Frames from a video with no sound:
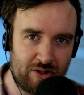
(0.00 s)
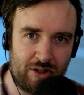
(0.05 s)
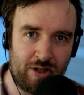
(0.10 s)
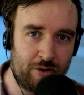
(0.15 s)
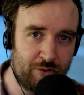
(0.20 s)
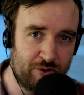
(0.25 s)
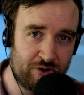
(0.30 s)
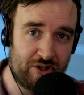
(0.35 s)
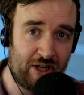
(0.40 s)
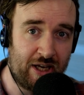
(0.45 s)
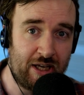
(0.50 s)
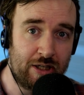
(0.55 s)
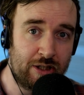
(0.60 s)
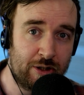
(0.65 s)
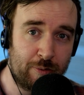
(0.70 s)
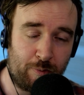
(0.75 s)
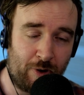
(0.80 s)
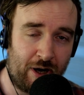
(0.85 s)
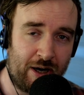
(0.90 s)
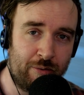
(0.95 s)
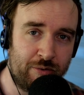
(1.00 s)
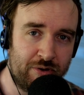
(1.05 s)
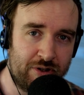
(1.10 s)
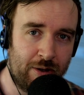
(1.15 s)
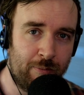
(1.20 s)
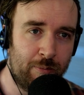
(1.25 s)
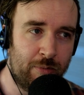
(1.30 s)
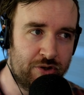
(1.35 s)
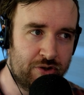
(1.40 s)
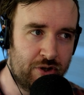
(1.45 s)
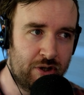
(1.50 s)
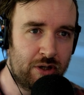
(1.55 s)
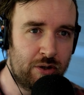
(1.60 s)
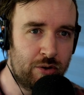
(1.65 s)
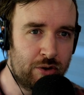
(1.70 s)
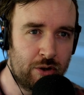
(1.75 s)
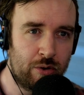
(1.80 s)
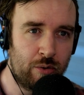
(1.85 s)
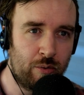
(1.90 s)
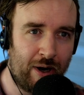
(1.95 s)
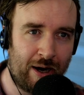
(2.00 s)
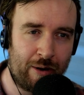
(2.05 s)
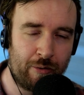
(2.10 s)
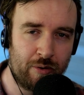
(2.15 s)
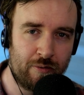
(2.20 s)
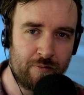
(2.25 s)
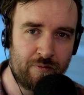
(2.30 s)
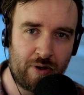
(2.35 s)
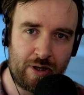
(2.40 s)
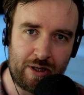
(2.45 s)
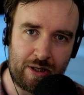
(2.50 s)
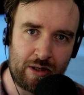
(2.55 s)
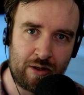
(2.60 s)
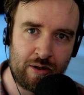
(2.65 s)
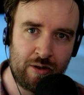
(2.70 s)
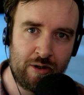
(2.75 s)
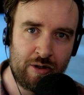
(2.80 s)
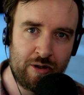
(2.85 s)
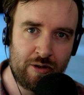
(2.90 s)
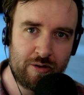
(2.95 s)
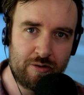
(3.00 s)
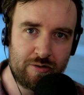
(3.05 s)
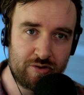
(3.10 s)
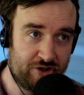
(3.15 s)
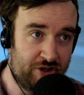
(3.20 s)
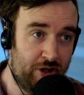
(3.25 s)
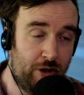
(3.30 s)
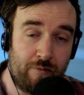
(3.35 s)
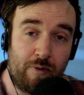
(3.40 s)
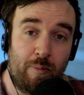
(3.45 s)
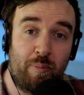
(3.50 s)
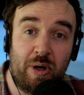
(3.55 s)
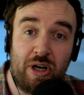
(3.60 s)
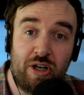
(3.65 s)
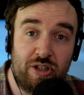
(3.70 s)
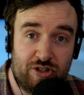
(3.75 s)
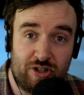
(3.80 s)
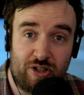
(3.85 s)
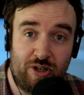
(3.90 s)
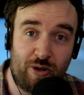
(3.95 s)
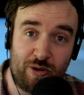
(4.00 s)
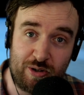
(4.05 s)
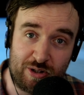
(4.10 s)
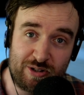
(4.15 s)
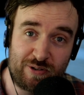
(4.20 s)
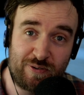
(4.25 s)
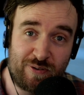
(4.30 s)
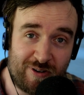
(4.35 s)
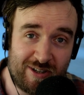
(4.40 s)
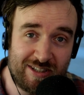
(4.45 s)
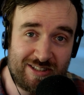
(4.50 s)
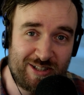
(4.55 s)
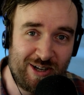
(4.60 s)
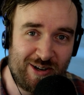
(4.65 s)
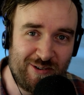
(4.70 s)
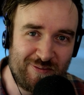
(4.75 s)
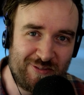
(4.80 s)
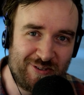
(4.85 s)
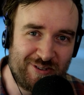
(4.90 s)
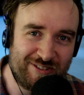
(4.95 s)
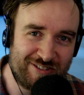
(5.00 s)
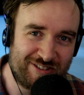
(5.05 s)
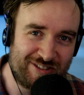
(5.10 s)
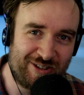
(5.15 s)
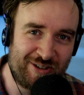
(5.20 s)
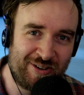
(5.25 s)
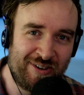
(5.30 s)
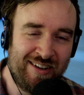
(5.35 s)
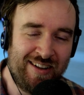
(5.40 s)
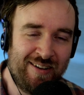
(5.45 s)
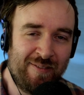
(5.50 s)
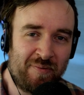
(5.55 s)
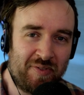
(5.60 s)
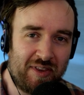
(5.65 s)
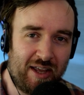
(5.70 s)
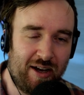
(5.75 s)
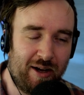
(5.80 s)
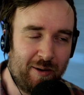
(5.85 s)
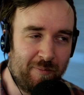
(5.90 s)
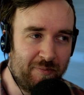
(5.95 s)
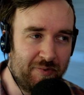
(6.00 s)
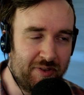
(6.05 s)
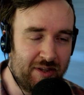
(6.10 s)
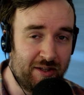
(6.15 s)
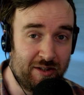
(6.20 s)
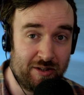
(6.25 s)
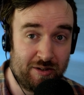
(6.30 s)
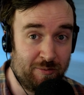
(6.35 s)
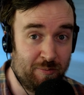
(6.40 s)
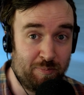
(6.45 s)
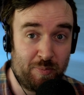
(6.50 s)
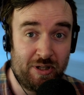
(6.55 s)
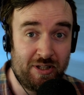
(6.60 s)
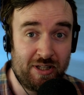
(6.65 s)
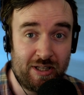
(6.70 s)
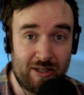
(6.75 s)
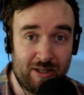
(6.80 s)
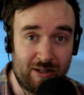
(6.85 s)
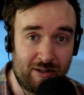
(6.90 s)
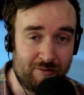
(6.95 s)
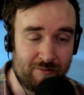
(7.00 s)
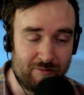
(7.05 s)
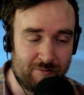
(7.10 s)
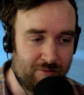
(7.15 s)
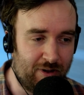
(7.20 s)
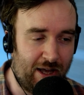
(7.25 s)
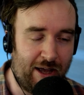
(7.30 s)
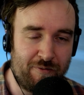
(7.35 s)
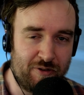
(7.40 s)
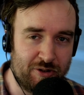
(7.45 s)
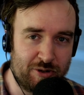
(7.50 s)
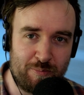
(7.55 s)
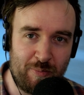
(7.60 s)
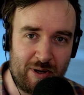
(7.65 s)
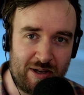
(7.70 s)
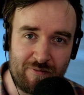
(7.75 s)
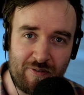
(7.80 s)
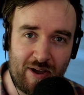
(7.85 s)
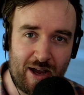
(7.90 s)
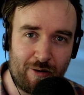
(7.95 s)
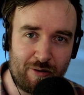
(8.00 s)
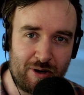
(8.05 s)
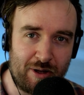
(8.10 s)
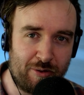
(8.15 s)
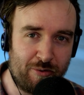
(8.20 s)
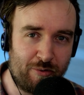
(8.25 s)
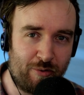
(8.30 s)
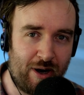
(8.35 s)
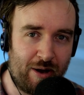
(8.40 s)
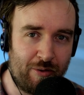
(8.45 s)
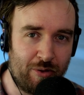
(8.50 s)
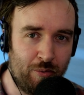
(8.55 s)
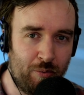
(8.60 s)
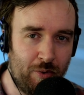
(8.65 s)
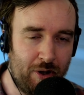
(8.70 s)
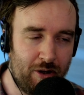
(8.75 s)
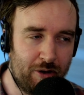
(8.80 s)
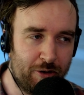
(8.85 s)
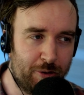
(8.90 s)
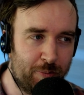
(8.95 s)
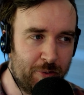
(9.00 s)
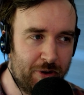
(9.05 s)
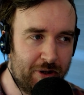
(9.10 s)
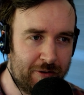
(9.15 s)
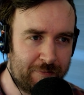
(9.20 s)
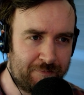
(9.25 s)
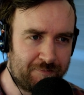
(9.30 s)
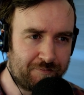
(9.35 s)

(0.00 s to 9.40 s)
stained brown timbers than you do out of like silver birch logs, for example. So building efforts may vary throughout the world, but